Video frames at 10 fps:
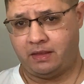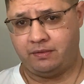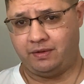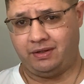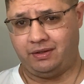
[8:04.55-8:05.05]

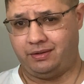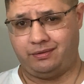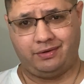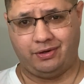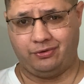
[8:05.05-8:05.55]
the
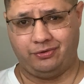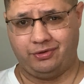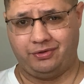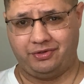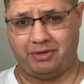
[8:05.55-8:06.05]

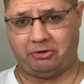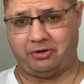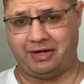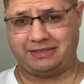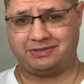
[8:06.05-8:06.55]

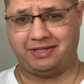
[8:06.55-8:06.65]
Democrats,